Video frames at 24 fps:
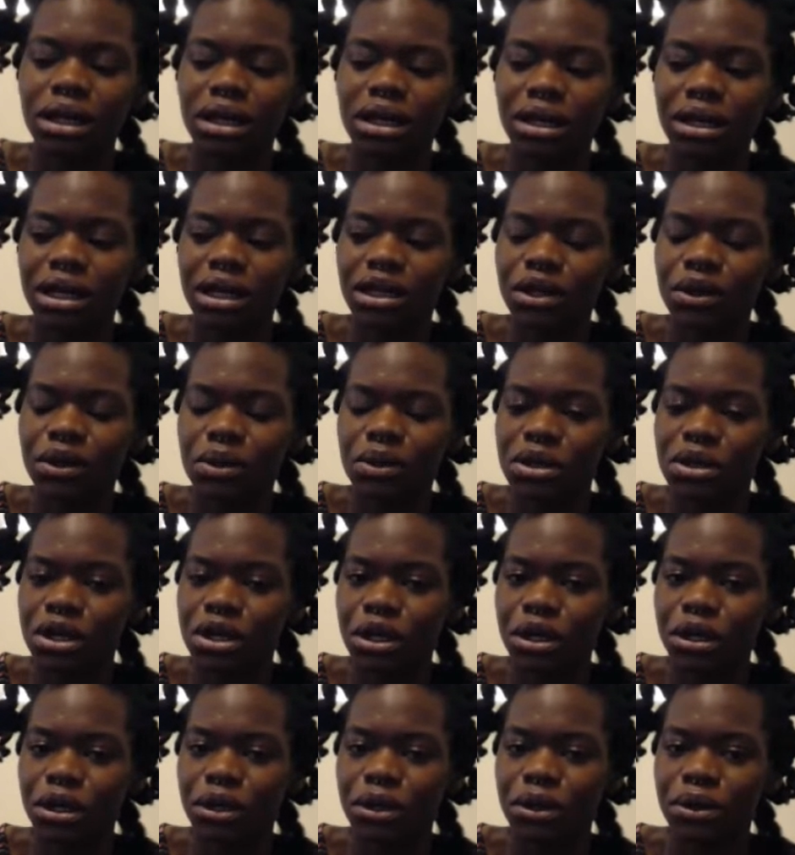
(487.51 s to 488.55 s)
I don't
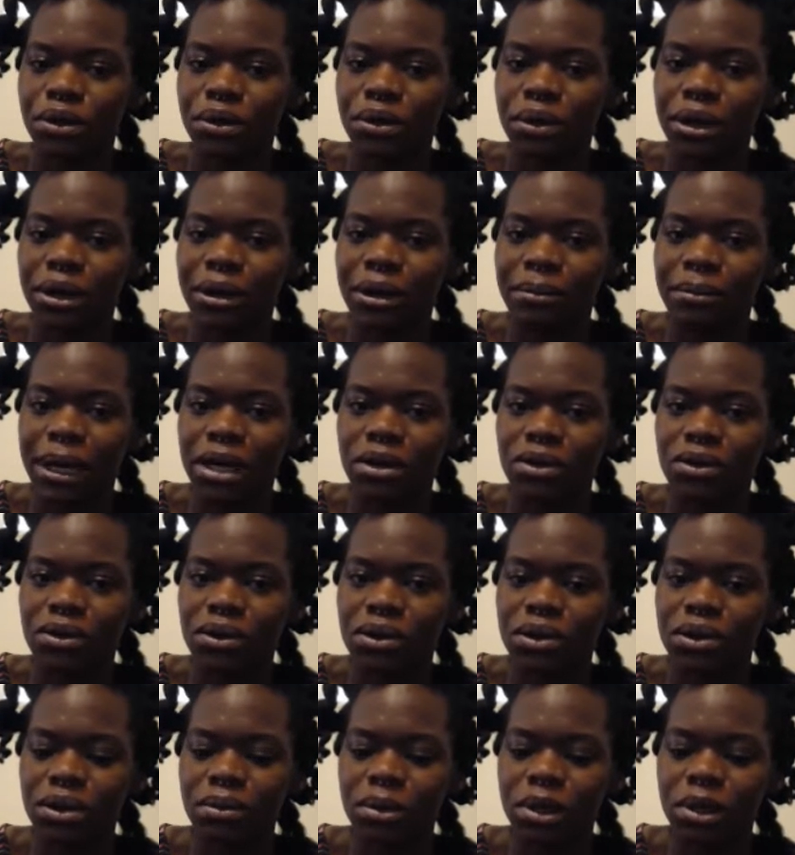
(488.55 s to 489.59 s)
know about
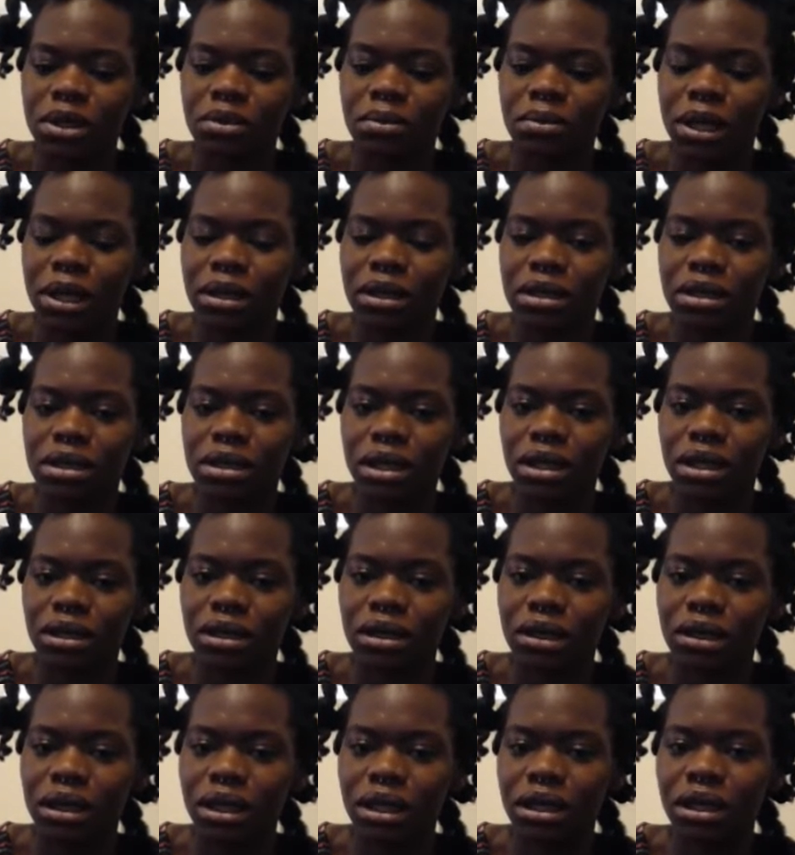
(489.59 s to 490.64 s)
so much about the skin. I
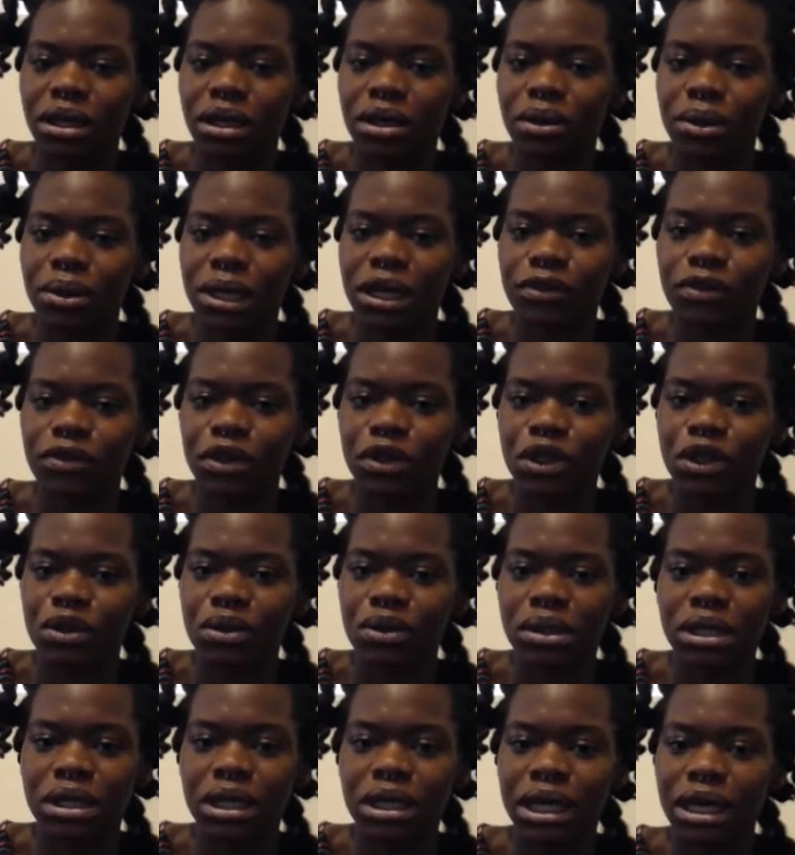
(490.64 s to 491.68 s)
think I would have to
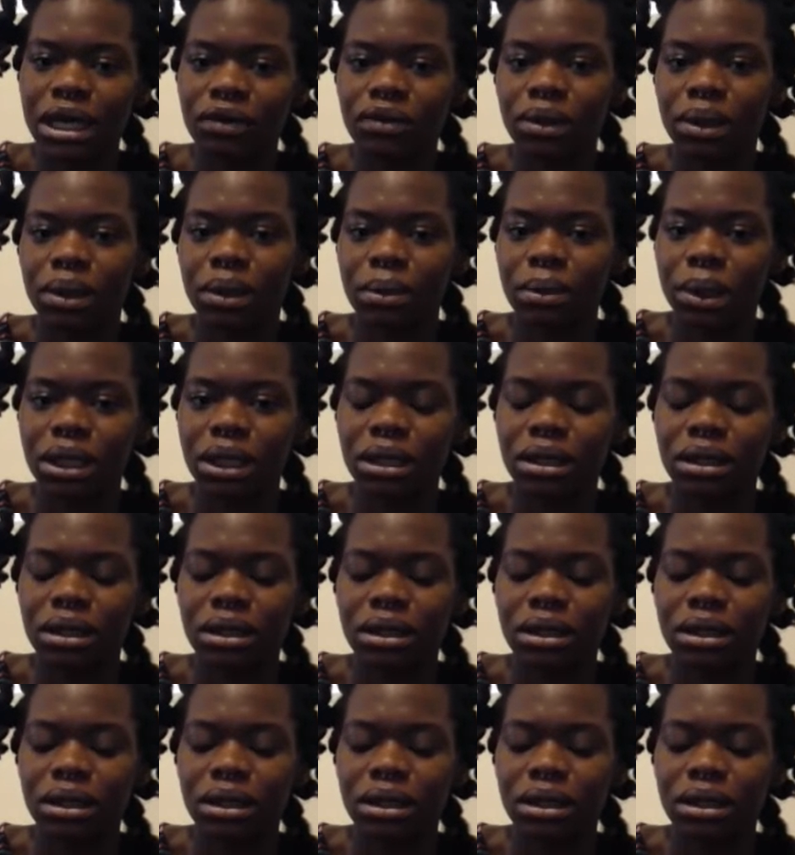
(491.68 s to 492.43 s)
use it every week